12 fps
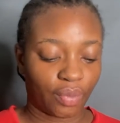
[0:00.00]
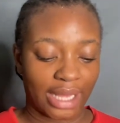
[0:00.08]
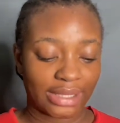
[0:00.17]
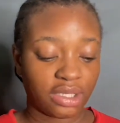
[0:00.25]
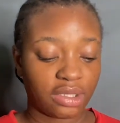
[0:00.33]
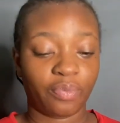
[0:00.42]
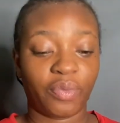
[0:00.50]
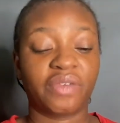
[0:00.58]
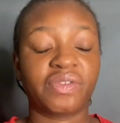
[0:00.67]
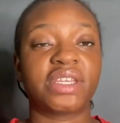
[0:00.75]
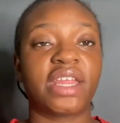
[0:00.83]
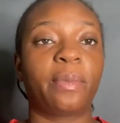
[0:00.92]
I took the brave
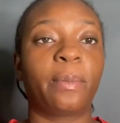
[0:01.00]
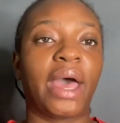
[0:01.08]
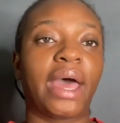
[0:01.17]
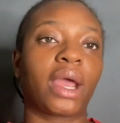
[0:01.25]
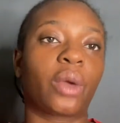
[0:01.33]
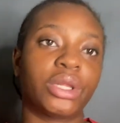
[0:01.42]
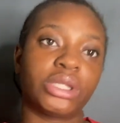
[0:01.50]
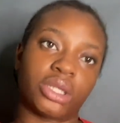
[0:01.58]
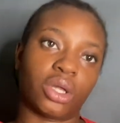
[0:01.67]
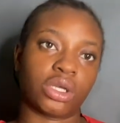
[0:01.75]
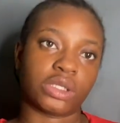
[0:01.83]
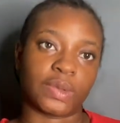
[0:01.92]
step and I went to
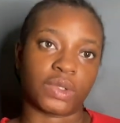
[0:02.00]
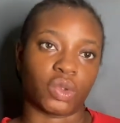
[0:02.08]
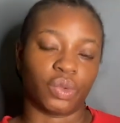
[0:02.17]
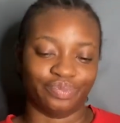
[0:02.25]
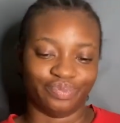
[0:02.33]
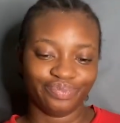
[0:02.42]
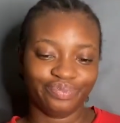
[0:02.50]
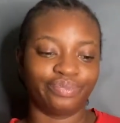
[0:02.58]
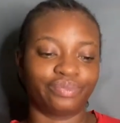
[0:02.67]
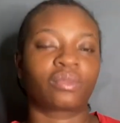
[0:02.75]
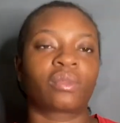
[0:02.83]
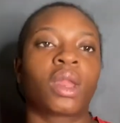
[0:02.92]
the hospital.
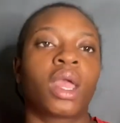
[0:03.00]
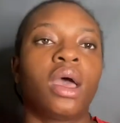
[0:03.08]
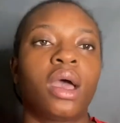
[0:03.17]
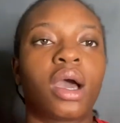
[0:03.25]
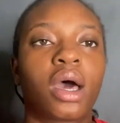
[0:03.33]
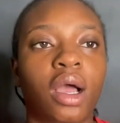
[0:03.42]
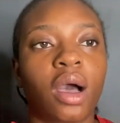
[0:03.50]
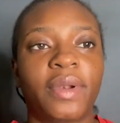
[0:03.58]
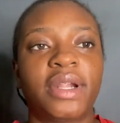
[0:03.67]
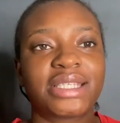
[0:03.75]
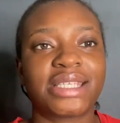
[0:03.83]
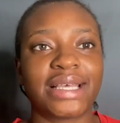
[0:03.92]
Got a
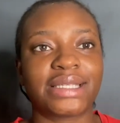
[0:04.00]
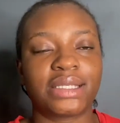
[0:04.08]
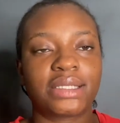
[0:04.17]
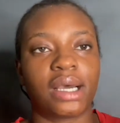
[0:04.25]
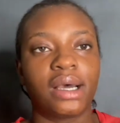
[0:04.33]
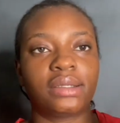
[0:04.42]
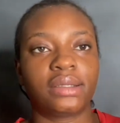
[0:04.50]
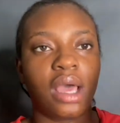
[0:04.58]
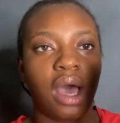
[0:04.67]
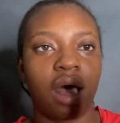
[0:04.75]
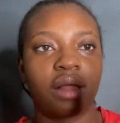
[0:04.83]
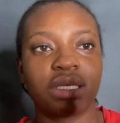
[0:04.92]
couple of tests done.
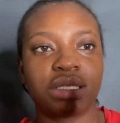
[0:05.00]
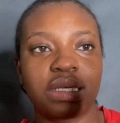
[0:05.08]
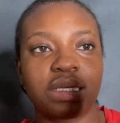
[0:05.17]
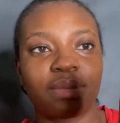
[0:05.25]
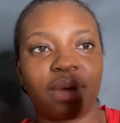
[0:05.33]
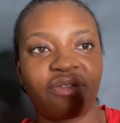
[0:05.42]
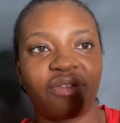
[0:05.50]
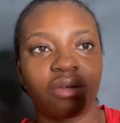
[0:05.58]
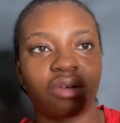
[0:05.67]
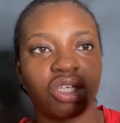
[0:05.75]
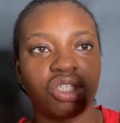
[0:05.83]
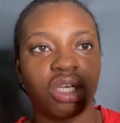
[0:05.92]
This is my
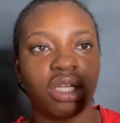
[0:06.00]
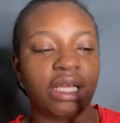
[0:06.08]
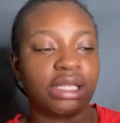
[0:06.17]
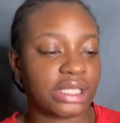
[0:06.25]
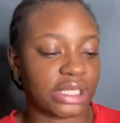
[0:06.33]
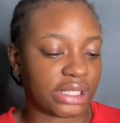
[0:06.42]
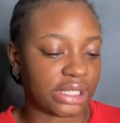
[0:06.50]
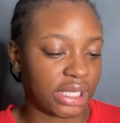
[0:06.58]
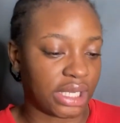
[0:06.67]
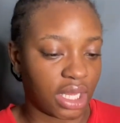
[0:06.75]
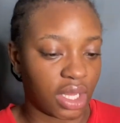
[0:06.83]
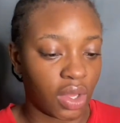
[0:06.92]
foundation. It's the
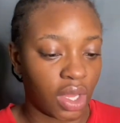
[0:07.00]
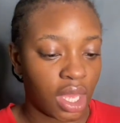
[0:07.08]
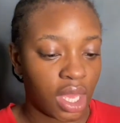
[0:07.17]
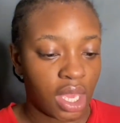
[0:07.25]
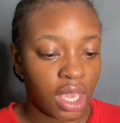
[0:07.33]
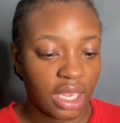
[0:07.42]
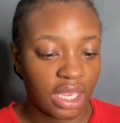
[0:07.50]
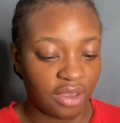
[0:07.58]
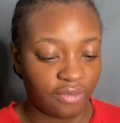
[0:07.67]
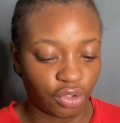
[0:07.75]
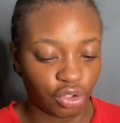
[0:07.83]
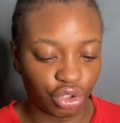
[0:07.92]
Zico
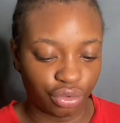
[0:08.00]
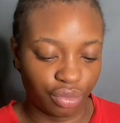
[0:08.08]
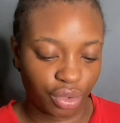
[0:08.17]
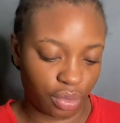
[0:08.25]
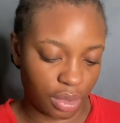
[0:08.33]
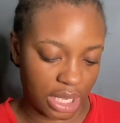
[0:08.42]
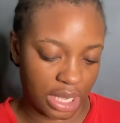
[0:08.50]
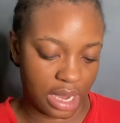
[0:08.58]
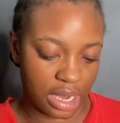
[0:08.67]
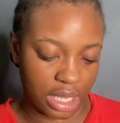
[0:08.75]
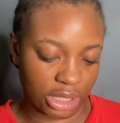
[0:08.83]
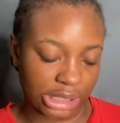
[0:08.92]
Even True
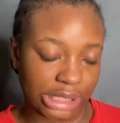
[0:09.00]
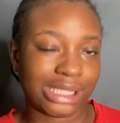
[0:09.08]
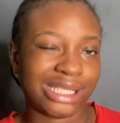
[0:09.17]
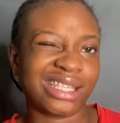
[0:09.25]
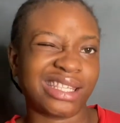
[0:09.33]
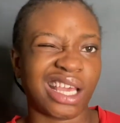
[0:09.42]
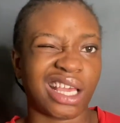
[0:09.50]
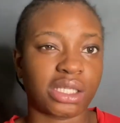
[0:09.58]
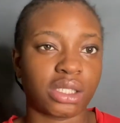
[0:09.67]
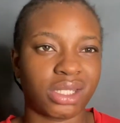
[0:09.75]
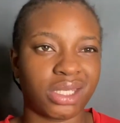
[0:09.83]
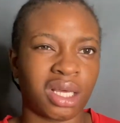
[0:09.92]
in
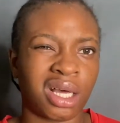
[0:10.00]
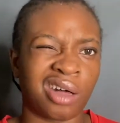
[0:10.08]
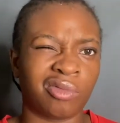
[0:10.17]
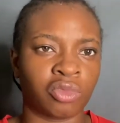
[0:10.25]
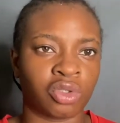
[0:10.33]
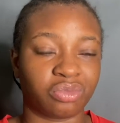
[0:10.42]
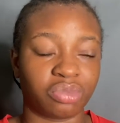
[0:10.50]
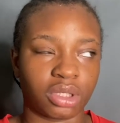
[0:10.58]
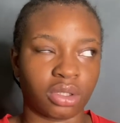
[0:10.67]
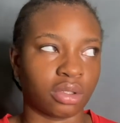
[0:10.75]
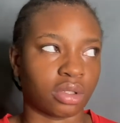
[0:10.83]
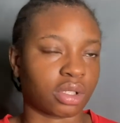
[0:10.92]
Sexy Almond,
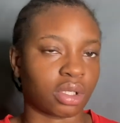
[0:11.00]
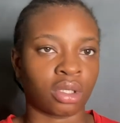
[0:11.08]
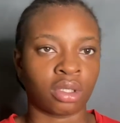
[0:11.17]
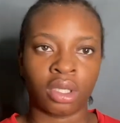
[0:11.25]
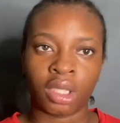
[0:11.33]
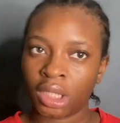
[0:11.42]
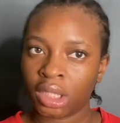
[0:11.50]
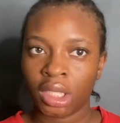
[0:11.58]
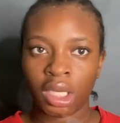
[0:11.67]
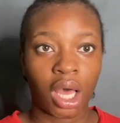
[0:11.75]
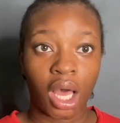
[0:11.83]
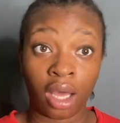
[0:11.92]
because
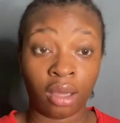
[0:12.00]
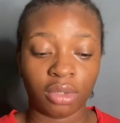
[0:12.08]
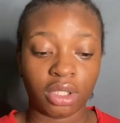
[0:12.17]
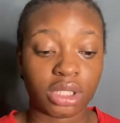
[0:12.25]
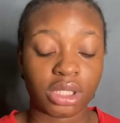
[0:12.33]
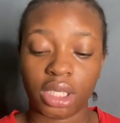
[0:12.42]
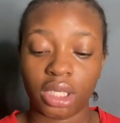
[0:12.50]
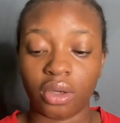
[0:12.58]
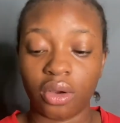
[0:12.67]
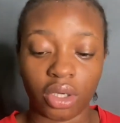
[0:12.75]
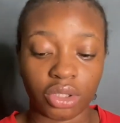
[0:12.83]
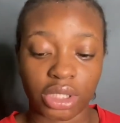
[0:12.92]
almond skin
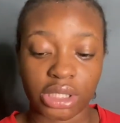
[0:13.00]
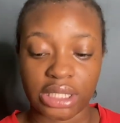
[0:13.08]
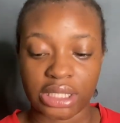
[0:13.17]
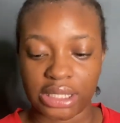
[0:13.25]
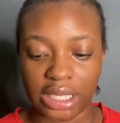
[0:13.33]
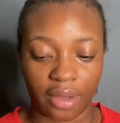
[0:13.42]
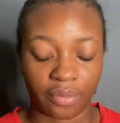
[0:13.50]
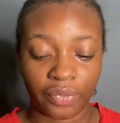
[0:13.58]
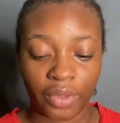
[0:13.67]
gorgeousness here.